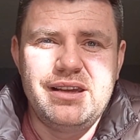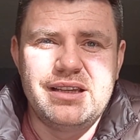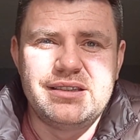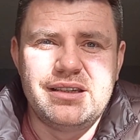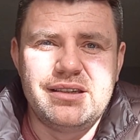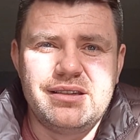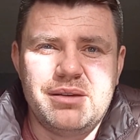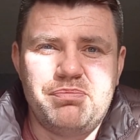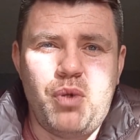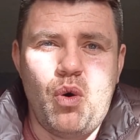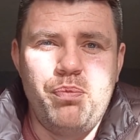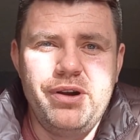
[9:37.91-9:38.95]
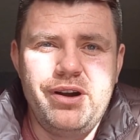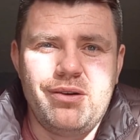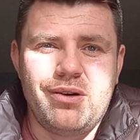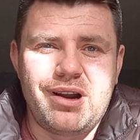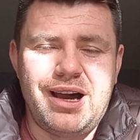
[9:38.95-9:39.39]
as a
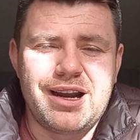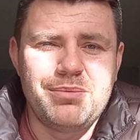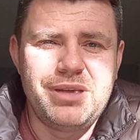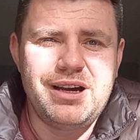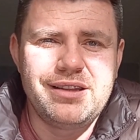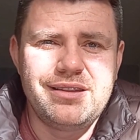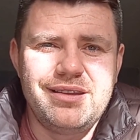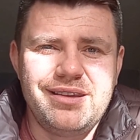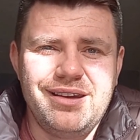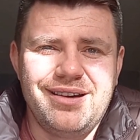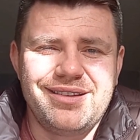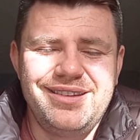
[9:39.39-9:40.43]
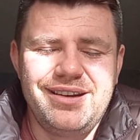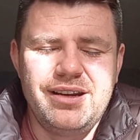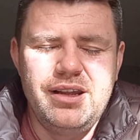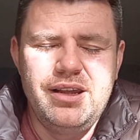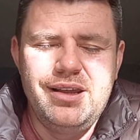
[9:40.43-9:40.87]
pauper or an armgat jachter.